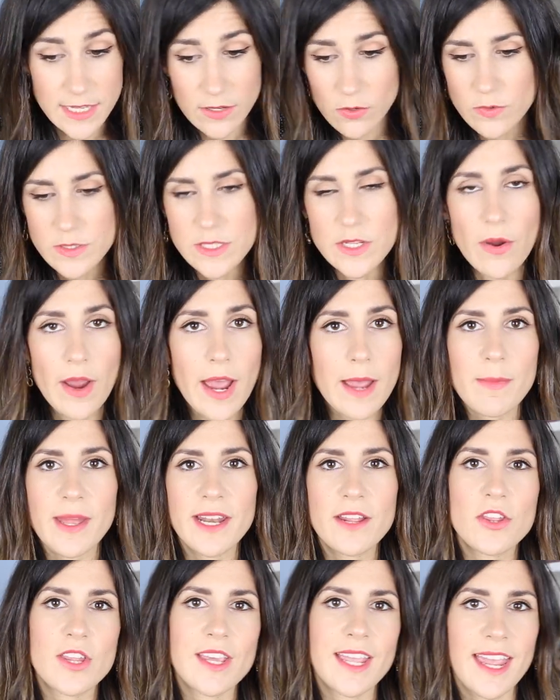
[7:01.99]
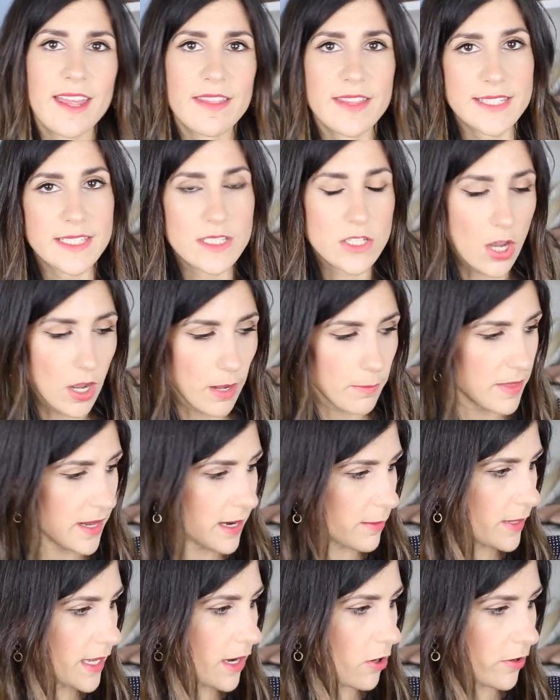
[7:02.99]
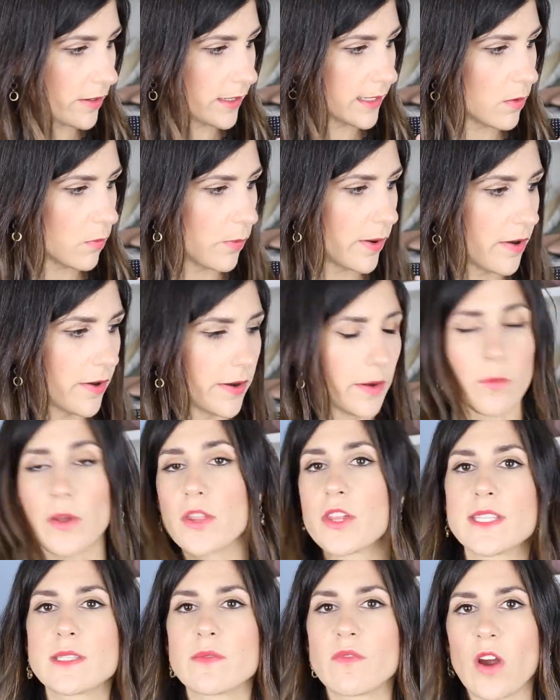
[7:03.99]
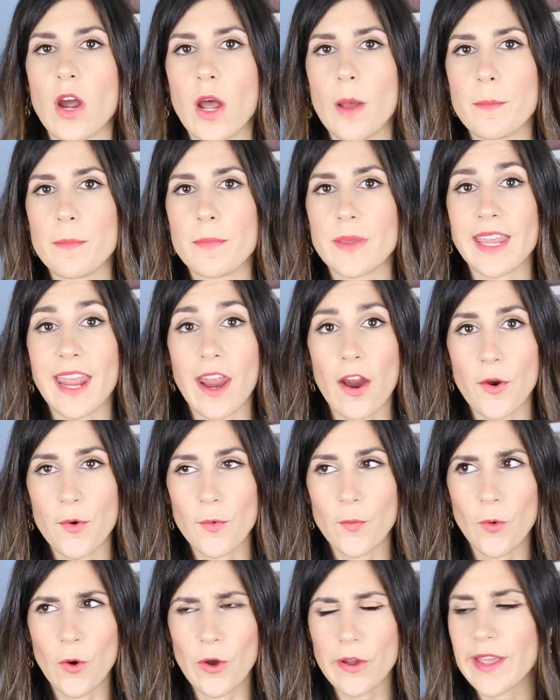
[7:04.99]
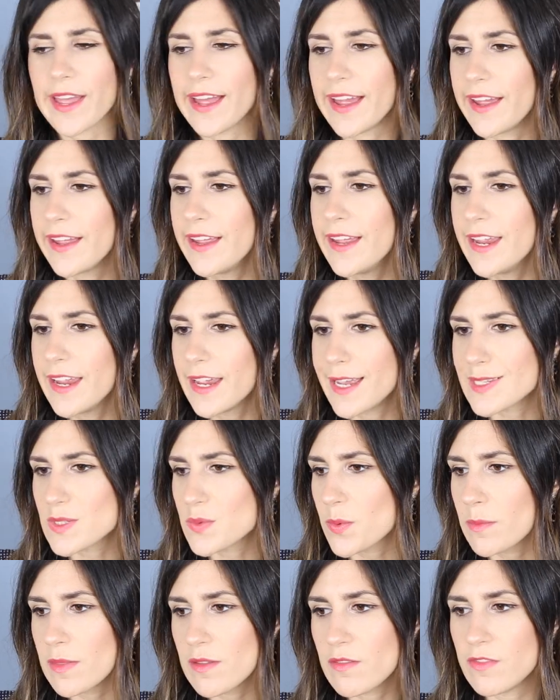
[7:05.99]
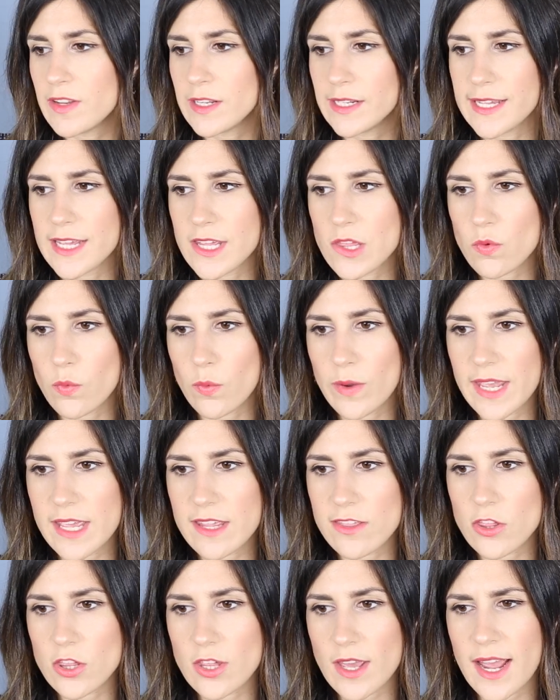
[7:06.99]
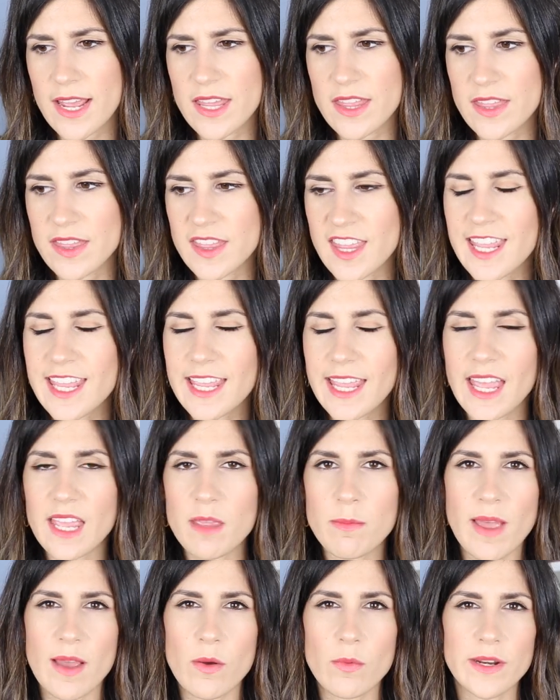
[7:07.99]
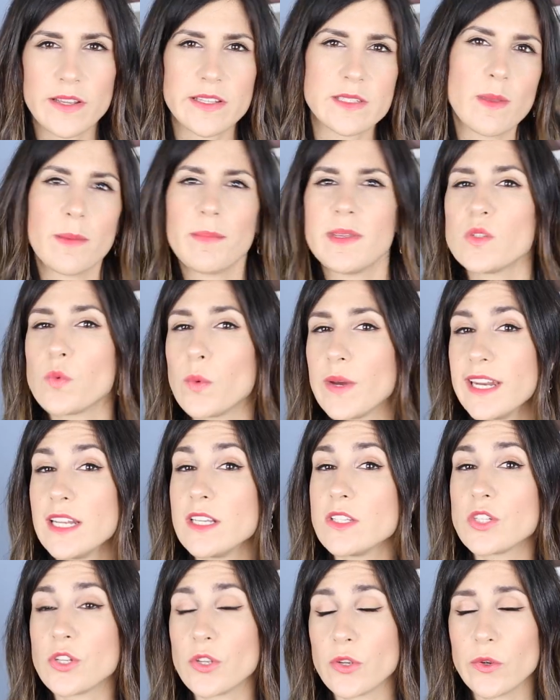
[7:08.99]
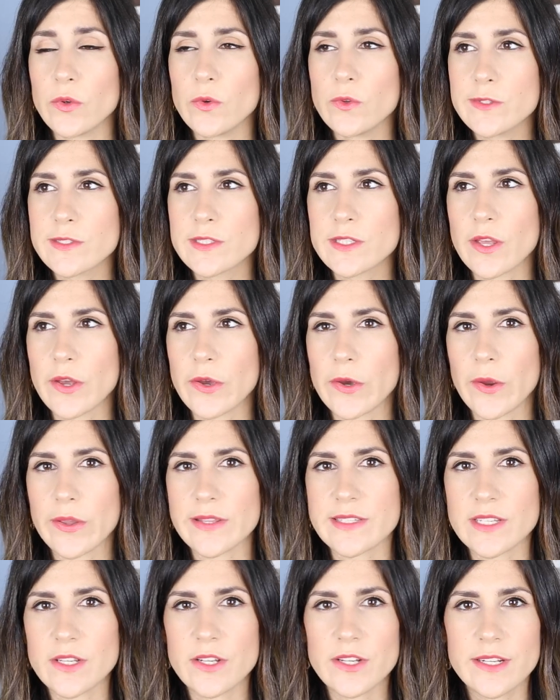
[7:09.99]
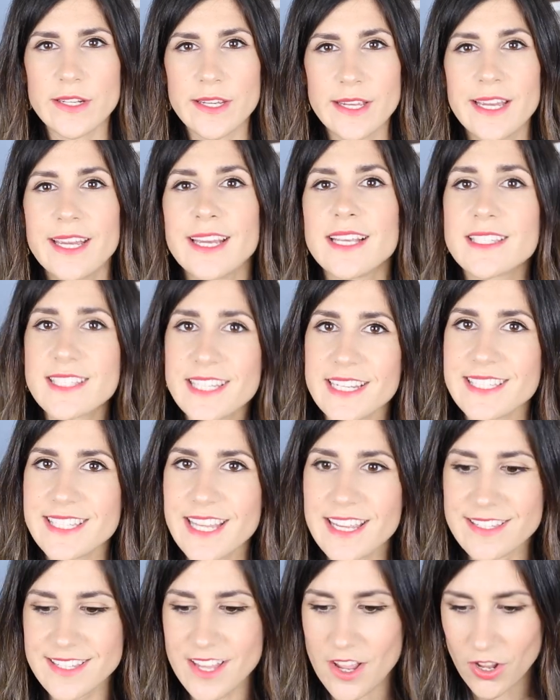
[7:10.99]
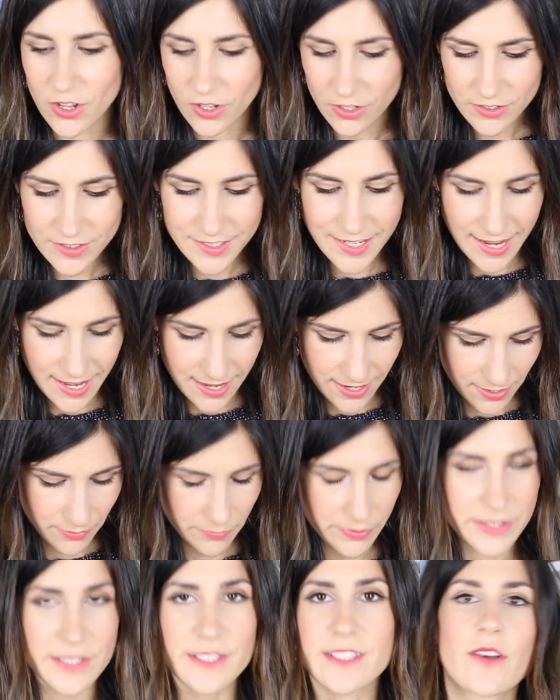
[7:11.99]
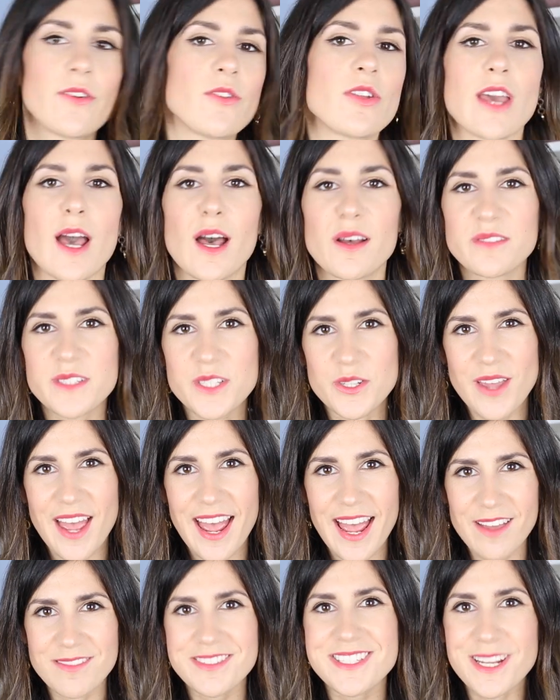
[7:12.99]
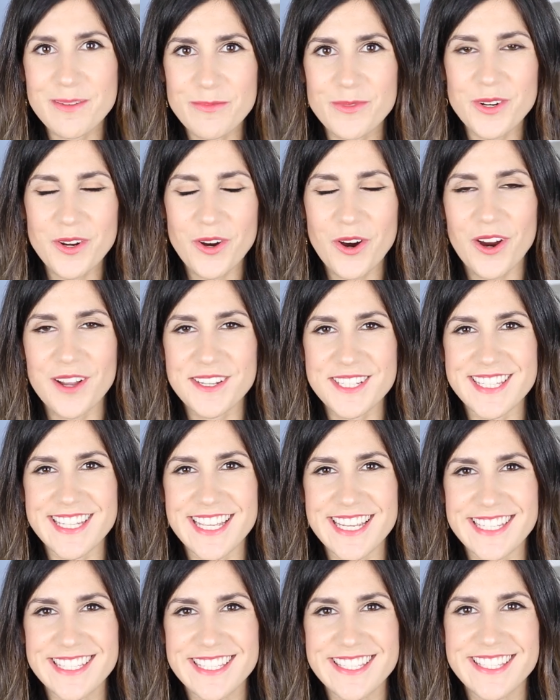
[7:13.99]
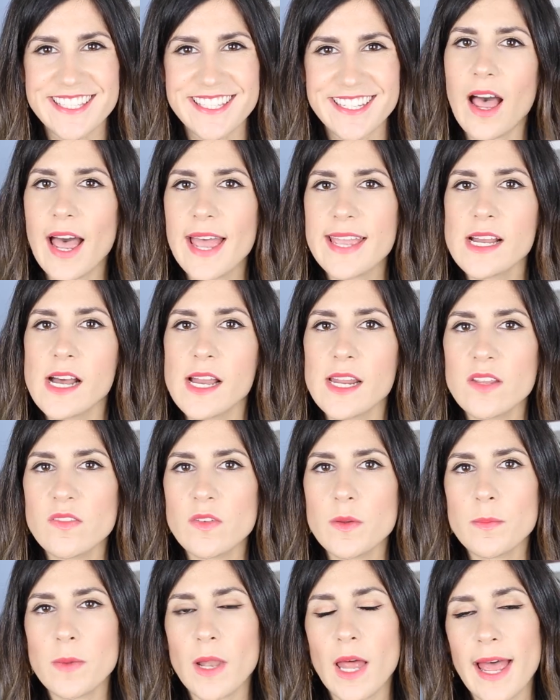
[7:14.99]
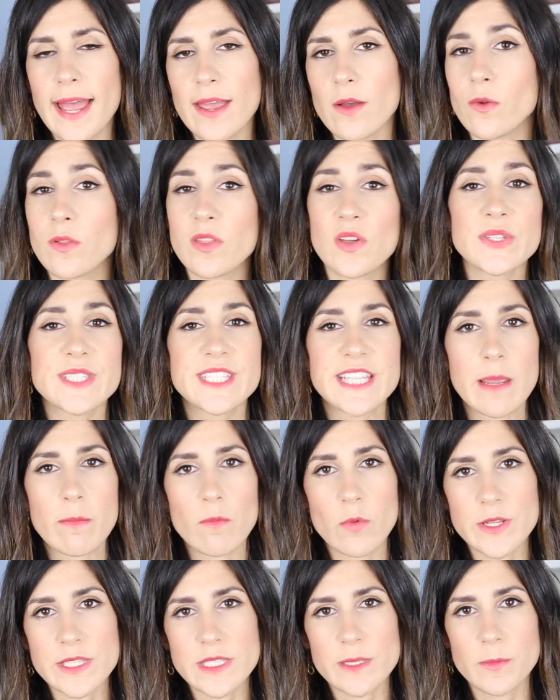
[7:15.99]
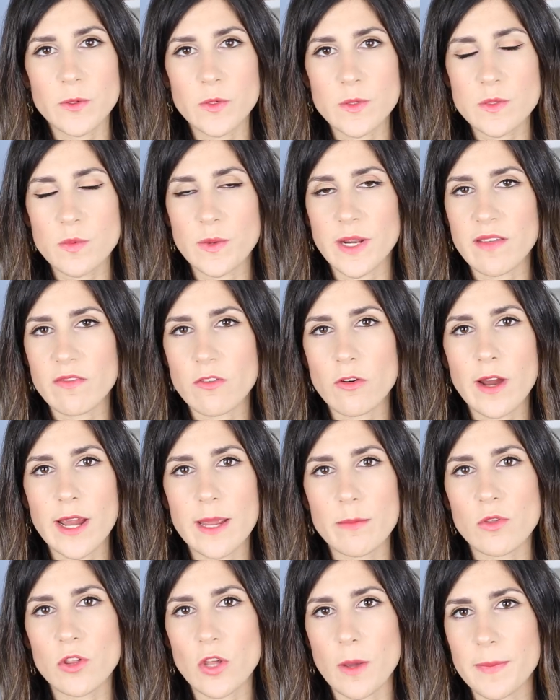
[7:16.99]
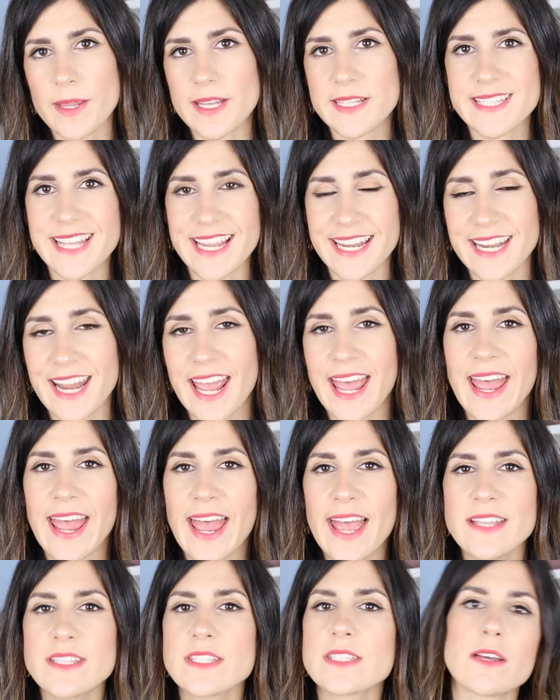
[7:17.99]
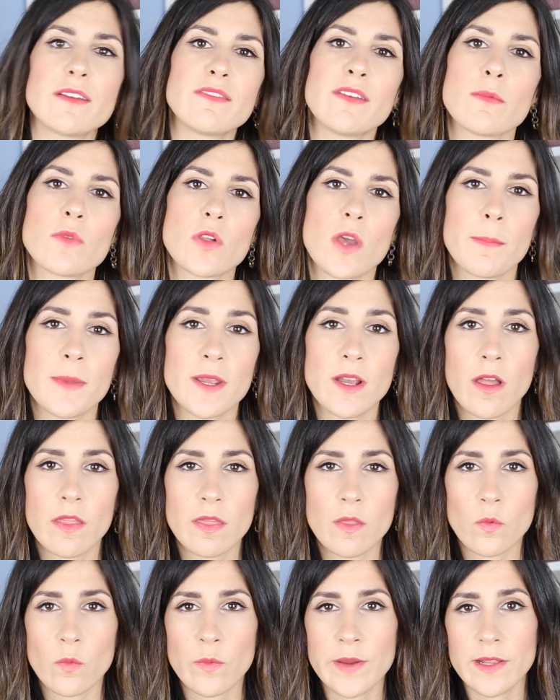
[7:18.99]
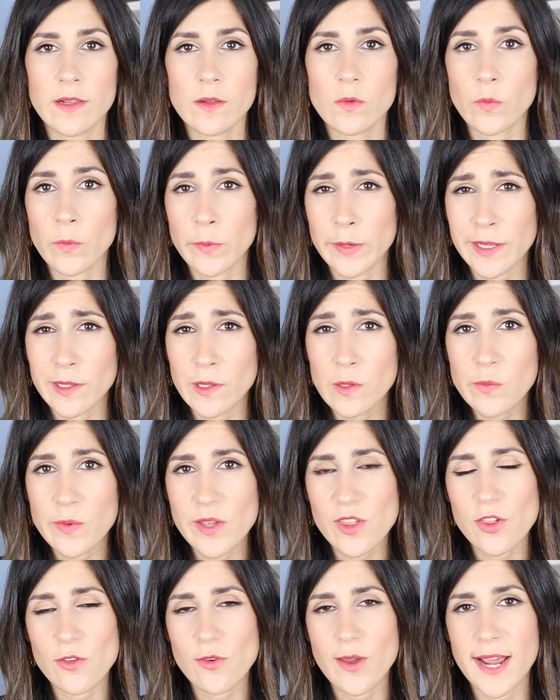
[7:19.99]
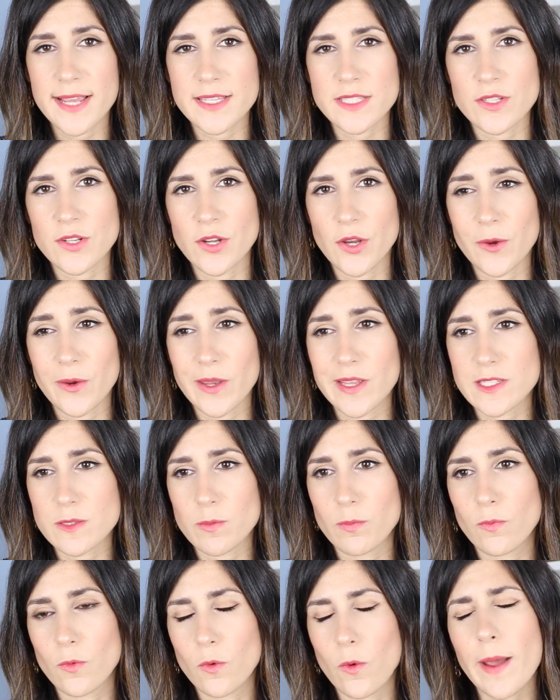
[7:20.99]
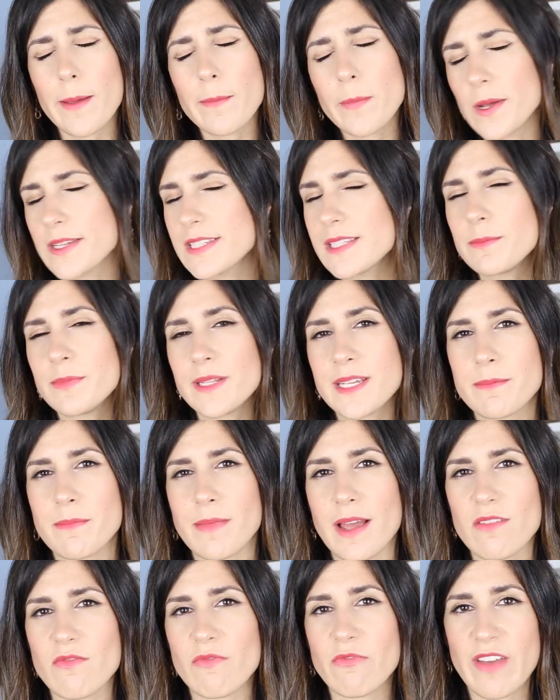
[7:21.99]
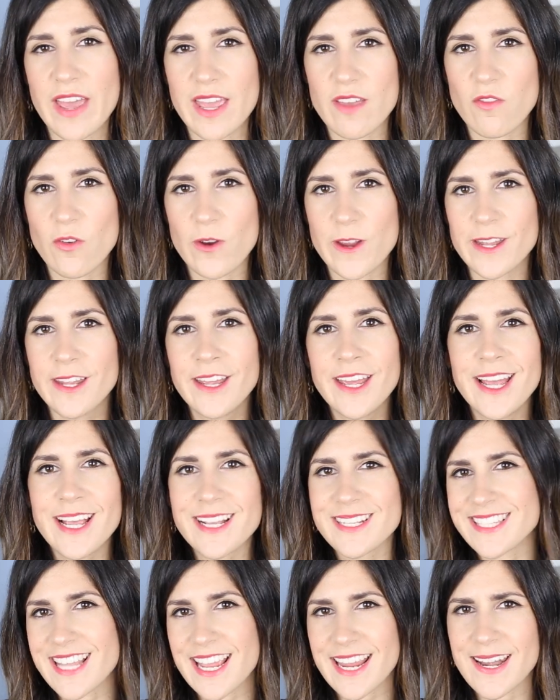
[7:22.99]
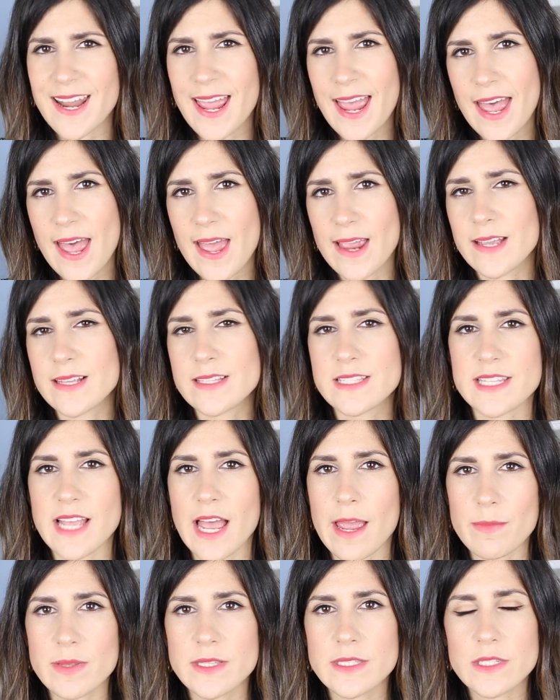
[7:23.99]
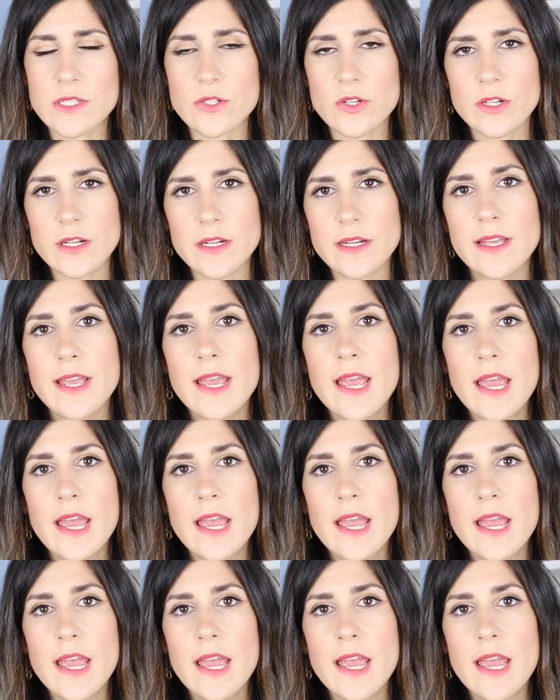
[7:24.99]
And also I managed to get this top that I'm currently wearing, which is from Karen Walker. It's from The Village, which I think came out when I was maybe 22. So it's a good 6 years old, and I was so chuffed to have stumbled across this. I kind of apply all those same principles whenever I'm shopping secondhand. So if I'm shopping on The Real, which you guys know is quite possibly my favorite secondhand consignment store.